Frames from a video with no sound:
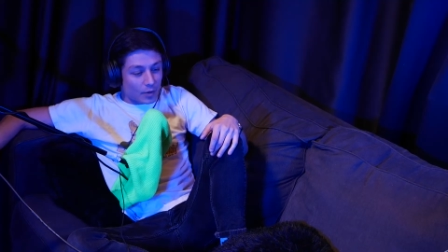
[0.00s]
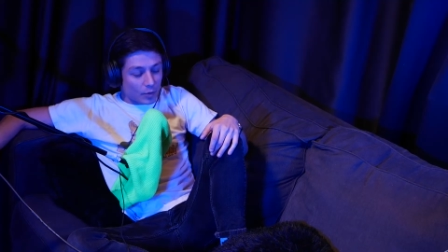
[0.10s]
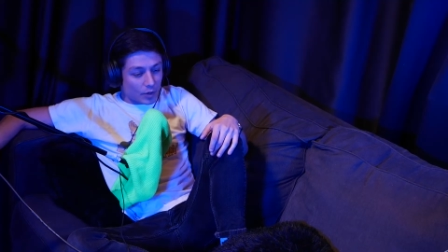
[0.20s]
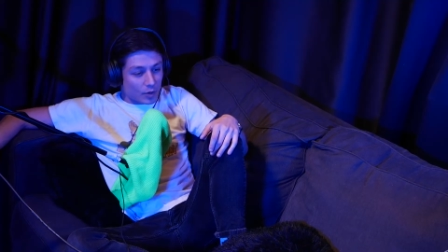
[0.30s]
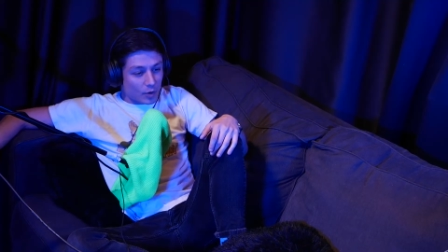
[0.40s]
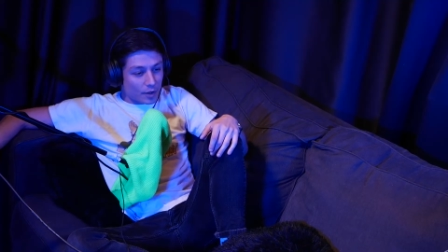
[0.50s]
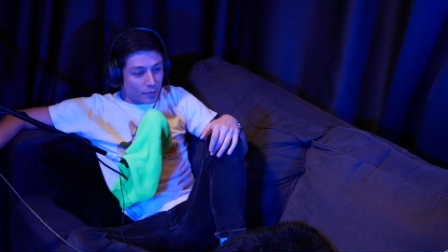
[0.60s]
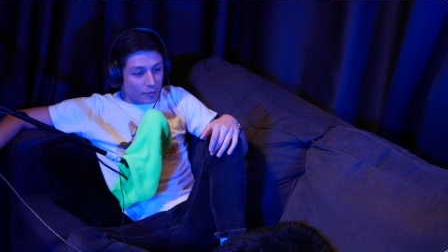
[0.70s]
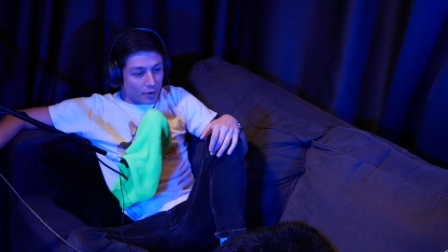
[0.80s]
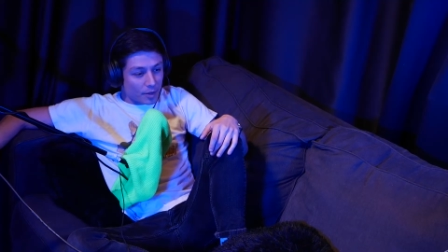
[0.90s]
we're going
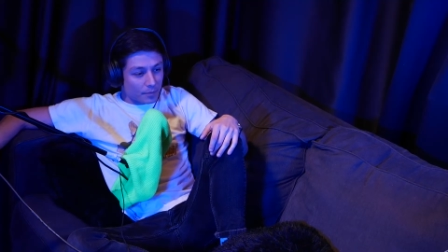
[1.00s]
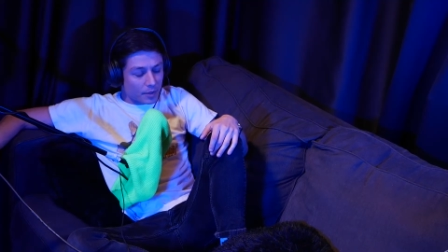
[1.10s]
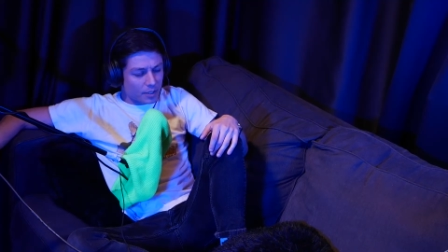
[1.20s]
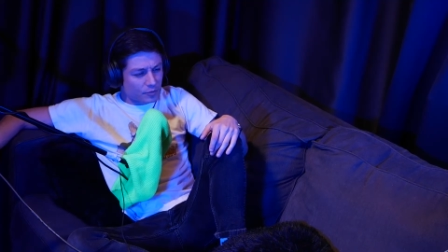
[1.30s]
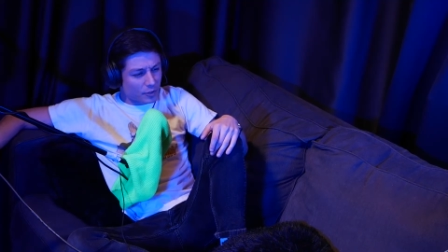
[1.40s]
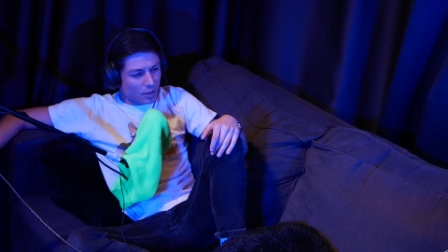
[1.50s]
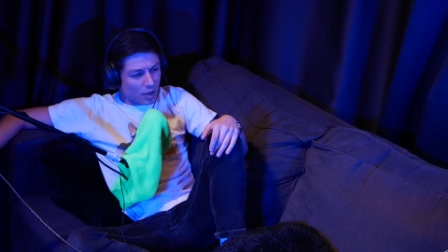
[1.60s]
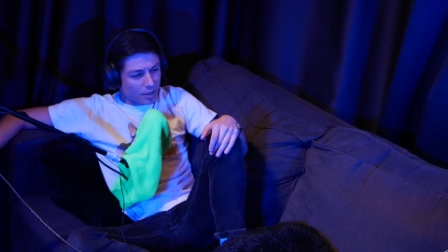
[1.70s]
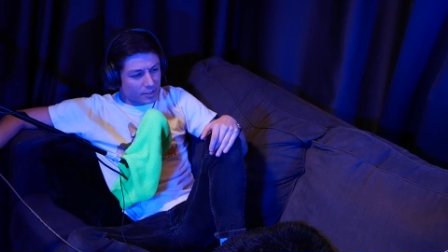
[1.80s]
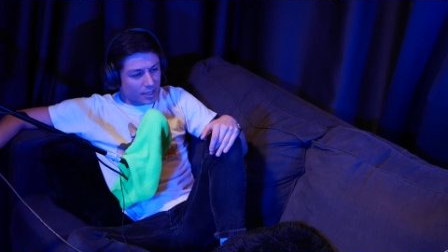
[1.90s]
from because for the
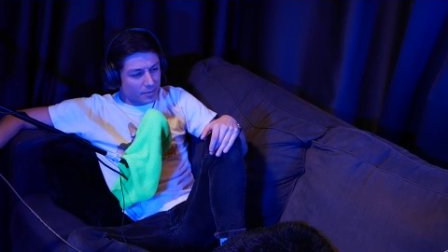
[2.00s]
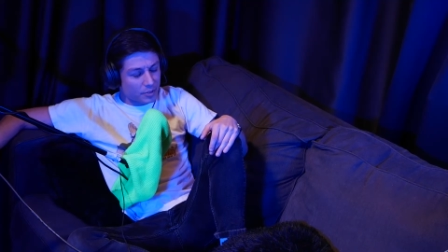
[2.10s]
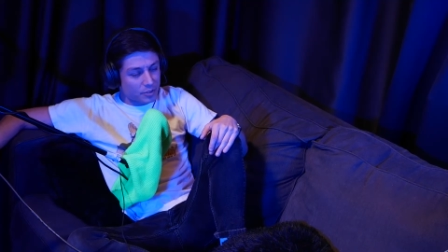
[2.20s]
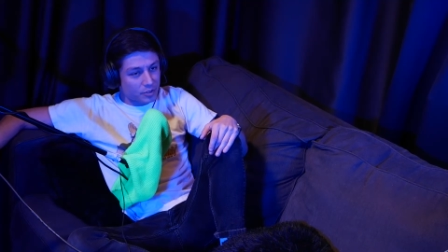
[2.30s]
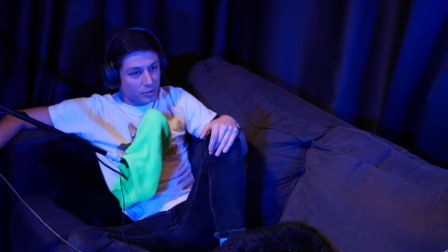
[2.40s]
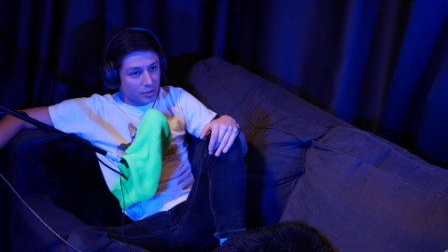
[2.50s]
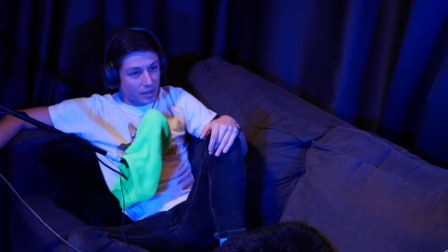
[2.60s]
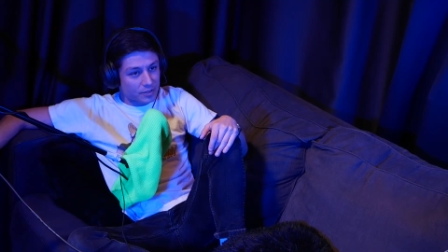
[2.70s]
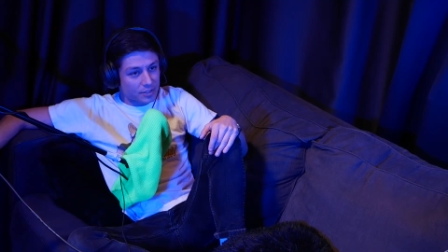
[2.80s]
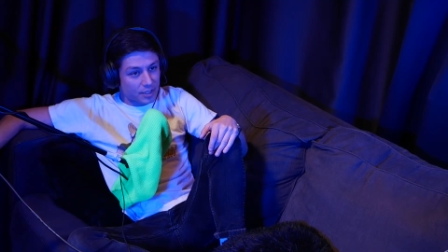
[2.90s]
longest time, dude, since
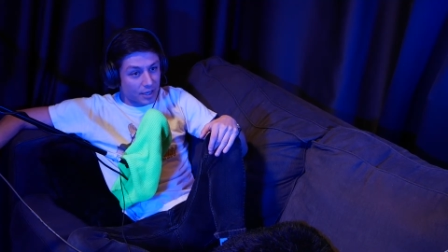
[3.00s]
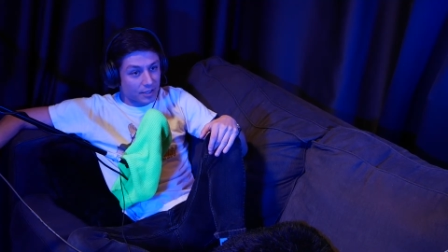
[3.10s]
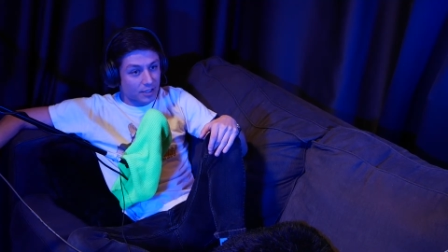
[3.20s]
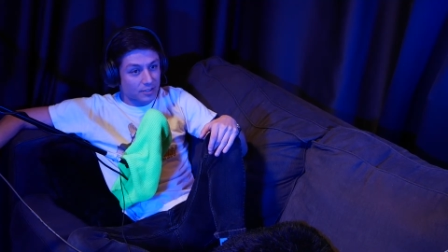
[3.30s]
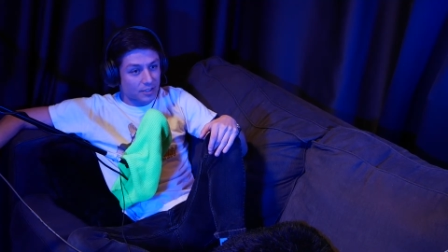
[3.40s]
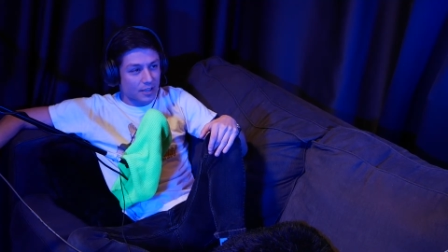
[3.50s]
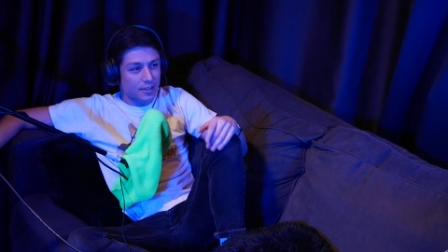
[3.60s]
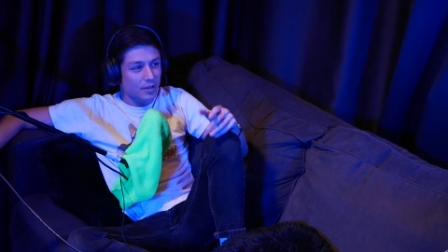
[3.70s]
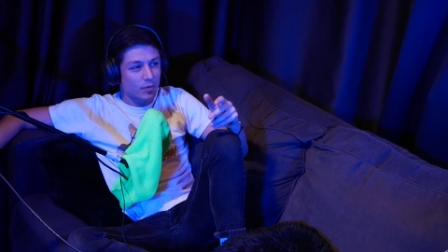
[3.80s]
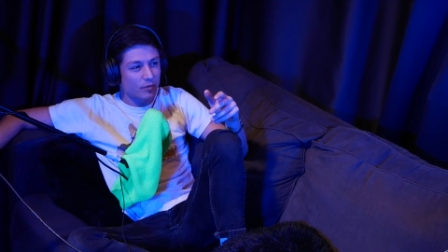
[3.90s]
2010, that's I
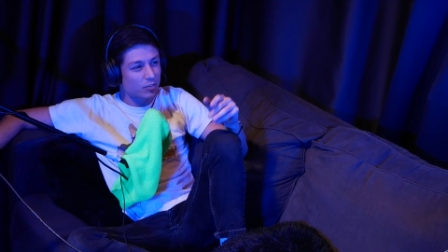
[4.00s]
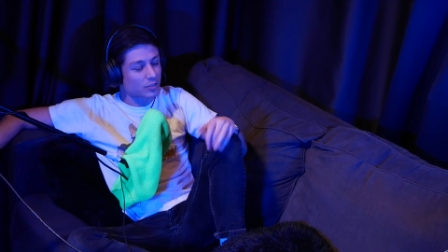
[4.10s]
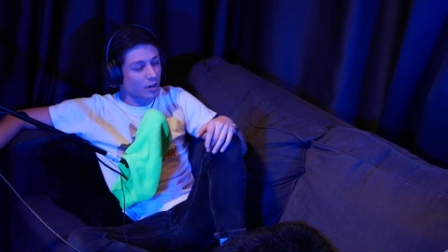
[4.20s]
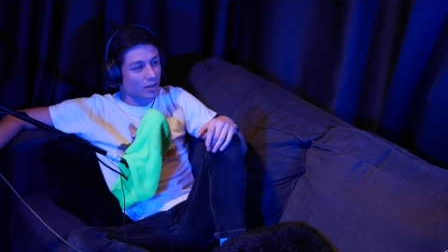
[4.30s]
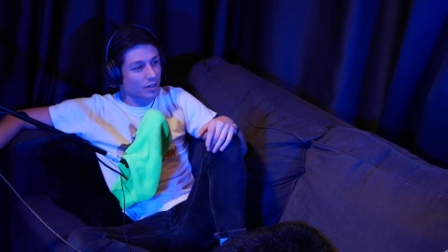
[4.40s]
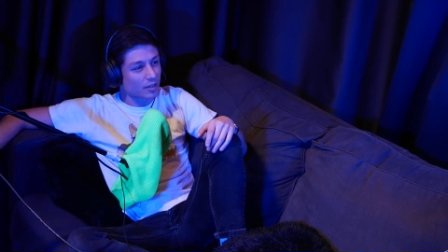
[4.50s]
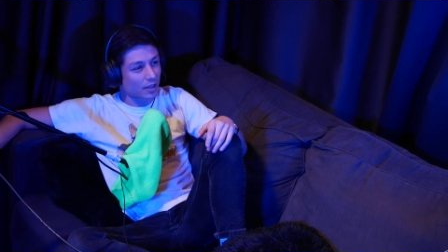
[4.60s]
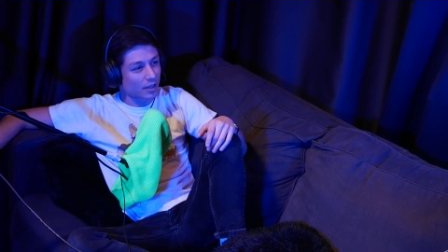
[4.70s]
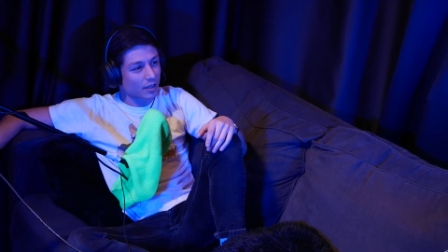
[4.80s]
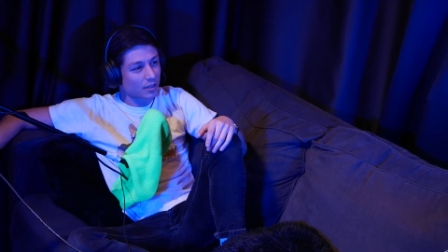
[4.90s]
think we've started
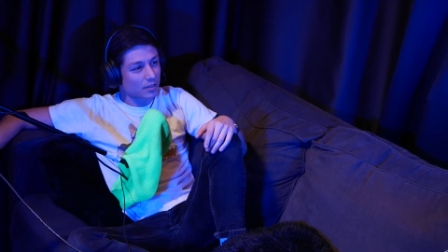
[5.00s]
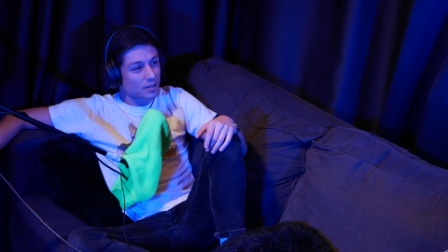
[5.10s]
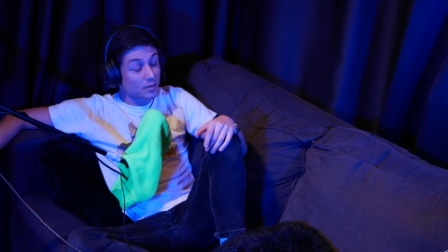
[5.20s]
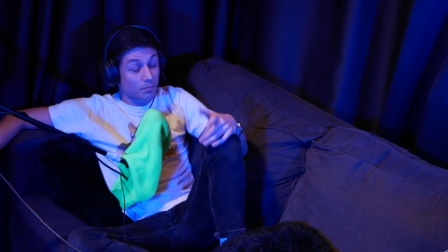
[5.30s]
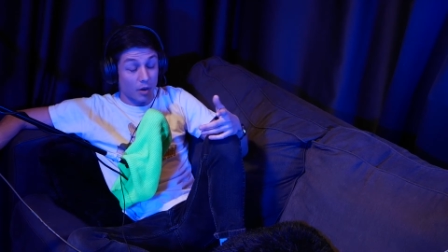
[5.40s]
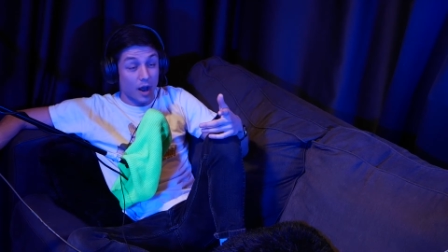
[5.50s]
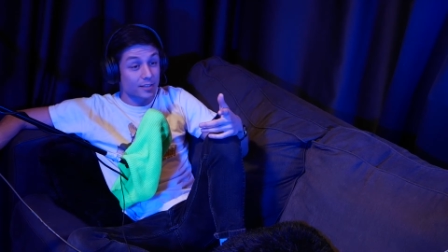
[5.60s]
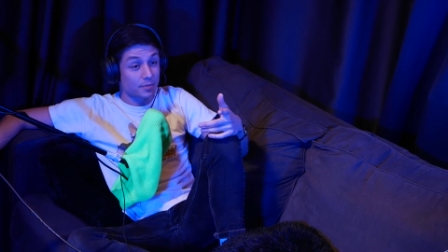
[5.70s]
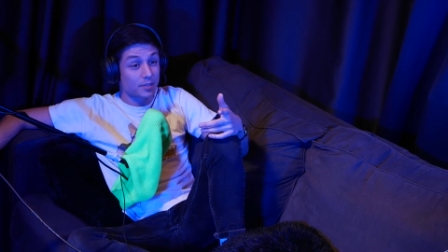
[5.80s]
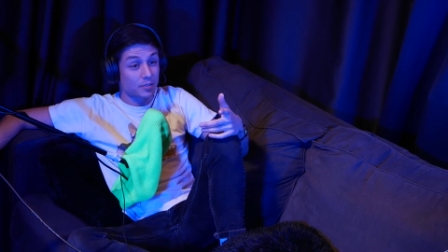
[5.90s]
like possibly in